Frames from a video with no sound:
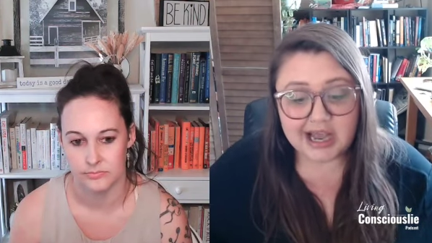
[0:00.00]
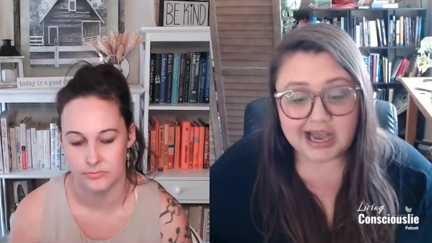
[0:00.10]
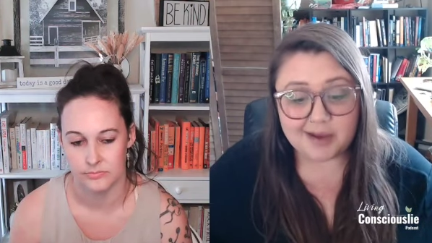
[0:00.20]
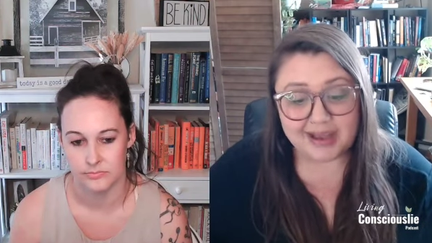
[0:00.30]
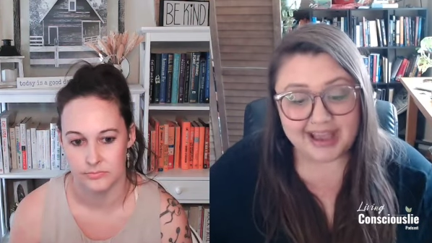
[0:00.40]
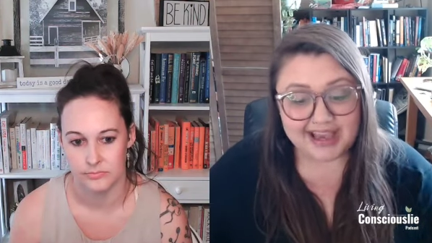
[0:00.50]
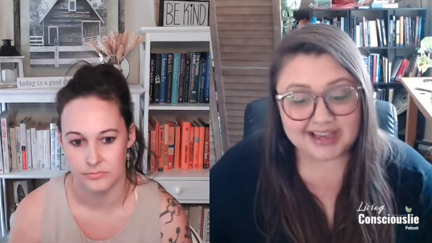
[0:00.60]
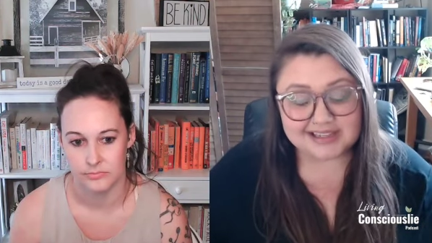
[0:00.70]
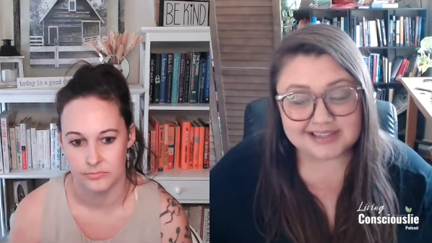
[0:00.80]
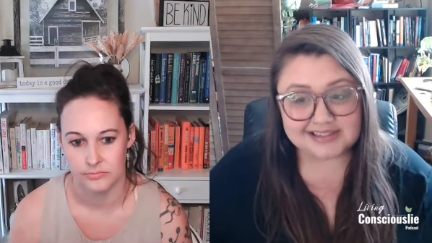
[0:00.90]
Speaker 1: Um,
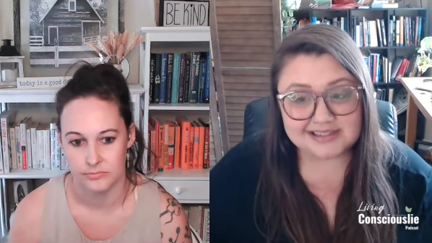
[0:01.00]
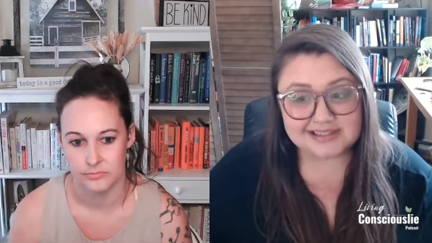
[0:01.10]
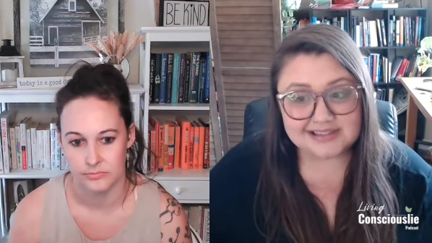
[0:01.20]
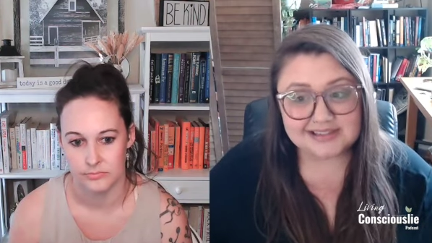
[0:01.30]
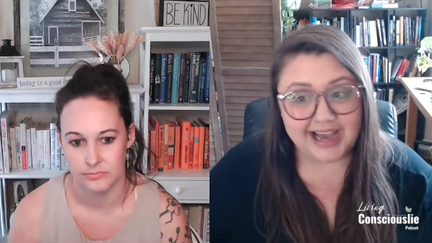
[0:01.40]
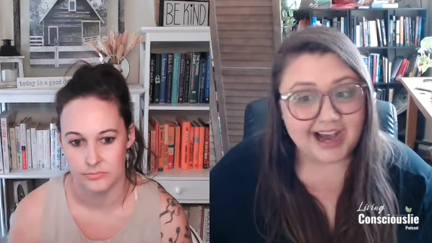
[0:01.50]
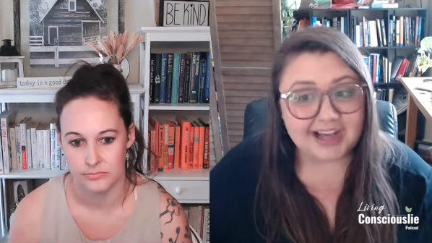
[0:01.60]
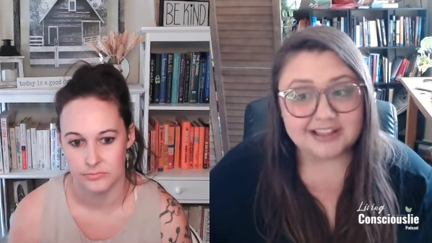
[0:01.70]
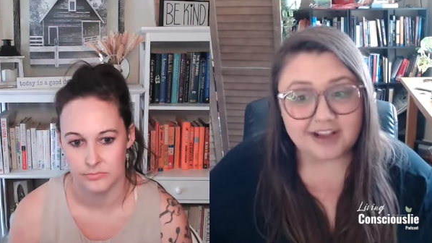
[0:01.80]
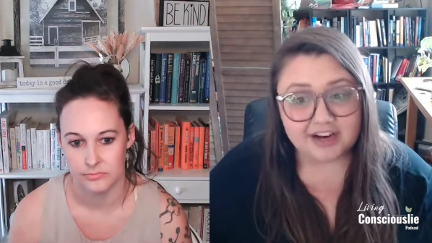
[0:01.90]
and yeah,
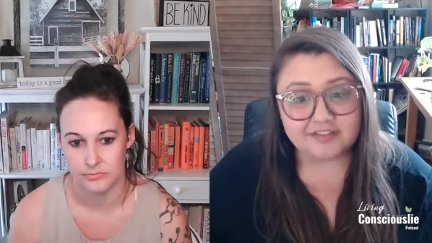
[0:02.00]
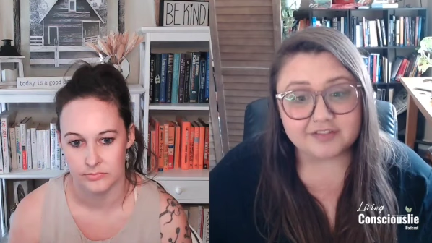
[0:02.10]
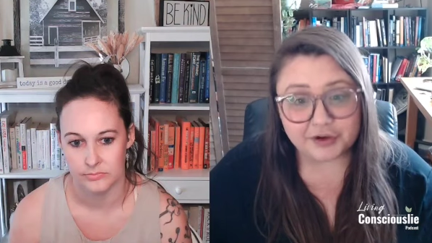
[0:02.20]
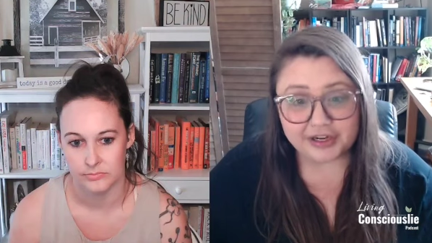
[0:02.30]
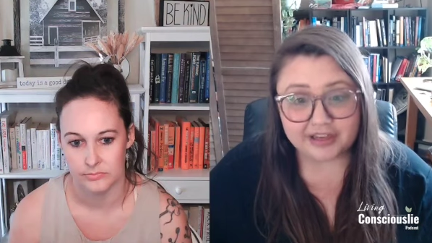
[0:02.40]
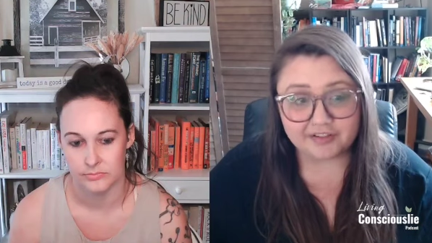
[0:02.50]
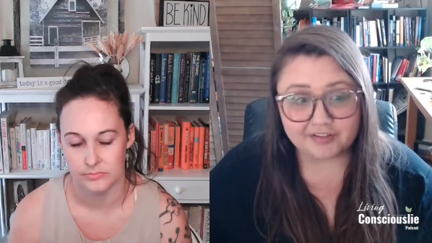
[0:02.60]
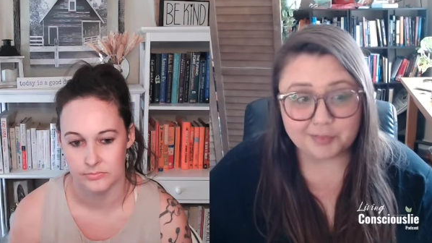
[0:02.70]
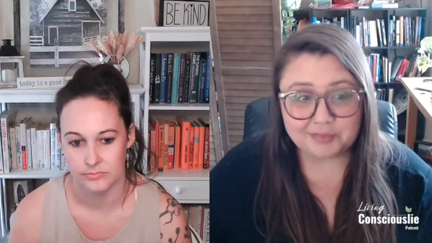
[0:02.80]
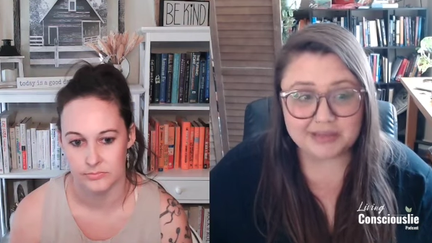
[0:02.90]
a lot of learning
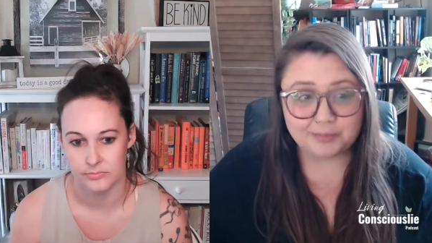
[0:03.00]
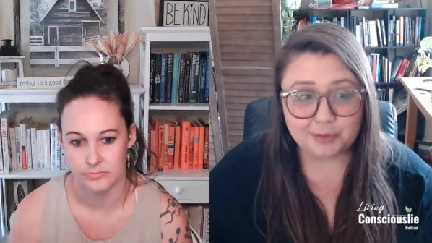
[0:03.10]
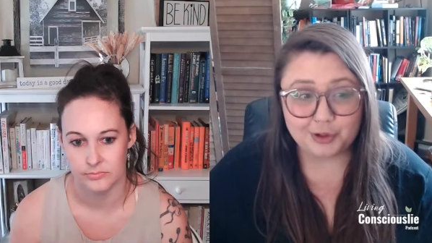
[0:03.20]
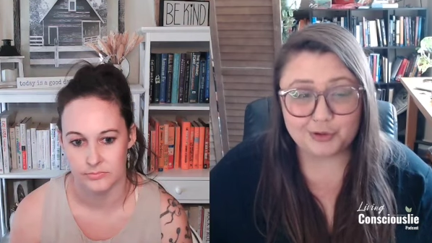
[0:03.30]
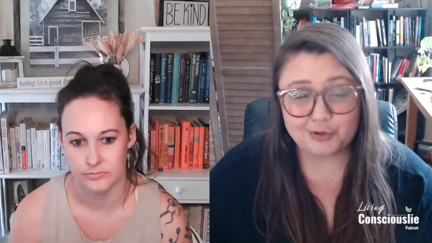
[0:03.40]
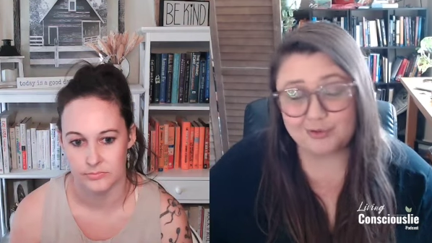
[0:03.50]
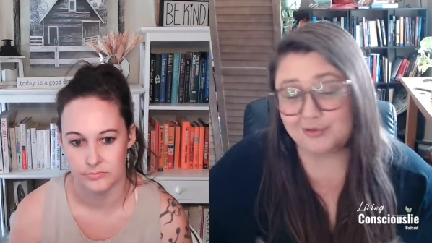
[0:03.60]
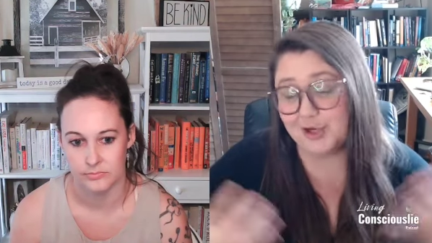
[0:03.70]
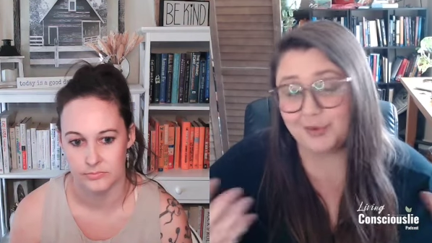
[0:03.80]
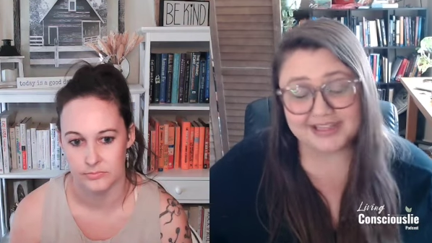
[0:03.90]
from people
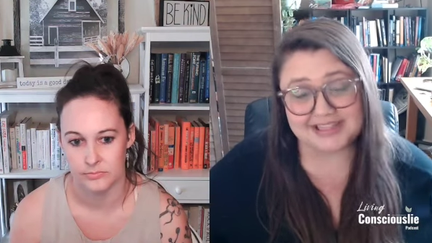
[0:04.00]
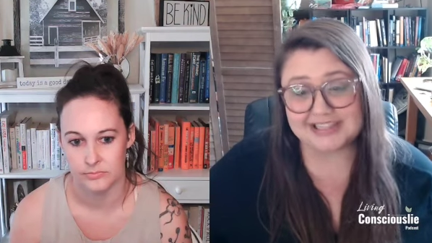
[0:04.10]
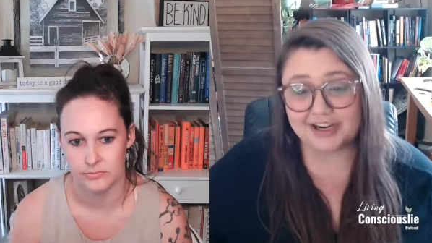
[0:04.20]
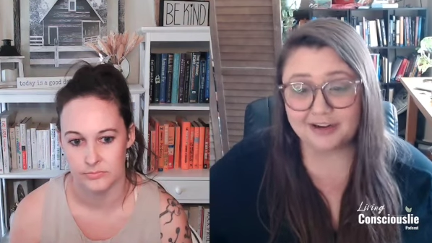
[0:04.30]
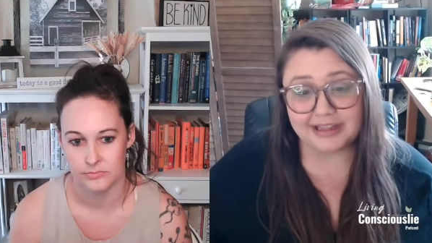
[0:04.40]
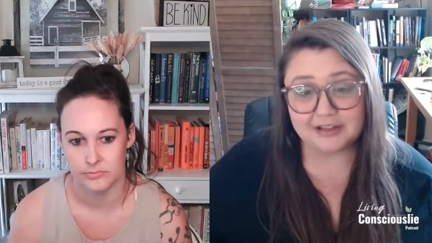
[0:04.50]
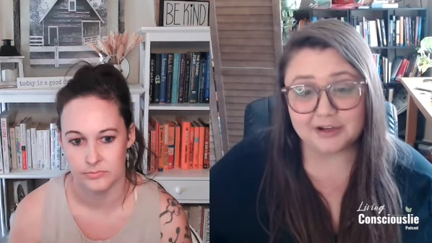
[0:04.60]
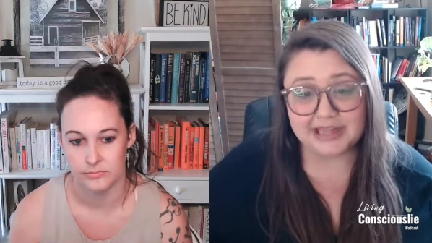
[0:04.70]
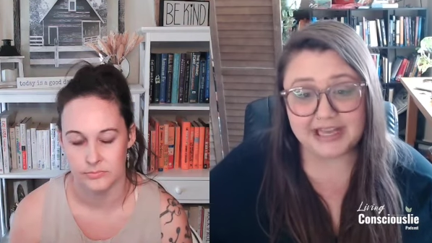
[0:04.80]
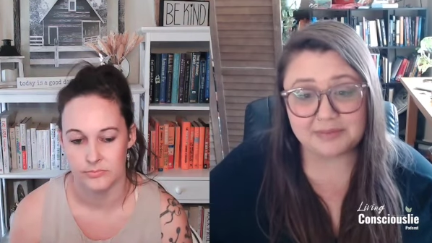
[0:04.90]
who don't necessarily
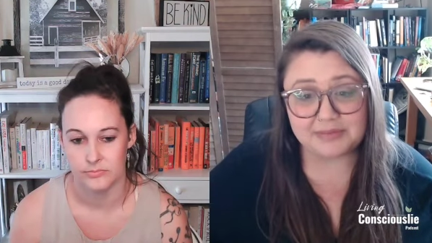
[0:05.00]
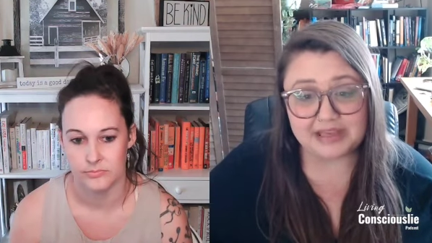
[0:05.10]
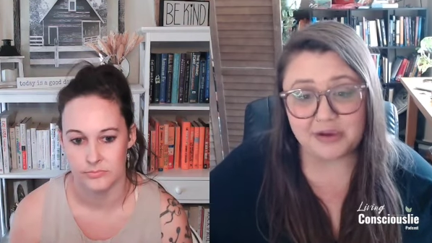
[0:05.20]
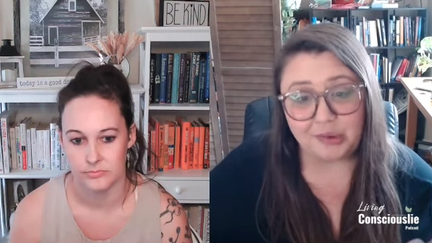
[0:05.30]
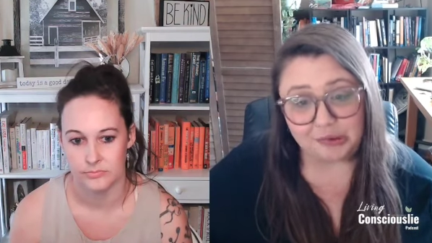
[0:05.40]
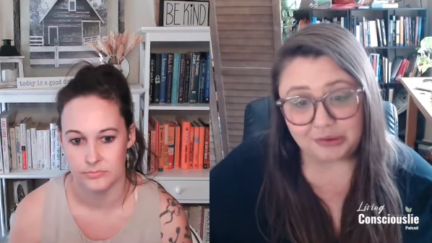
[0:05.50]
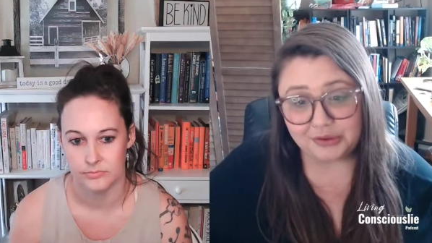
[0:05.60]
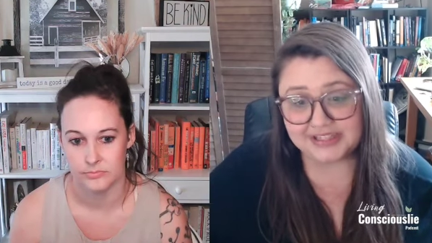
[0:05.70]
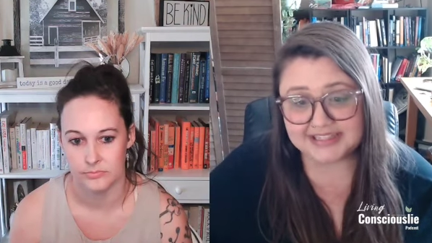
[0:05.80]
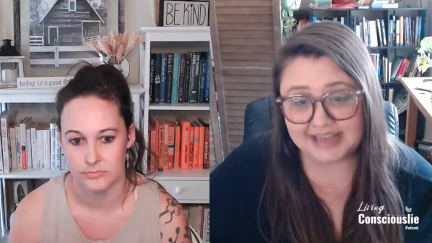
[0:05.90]
look like me or hold the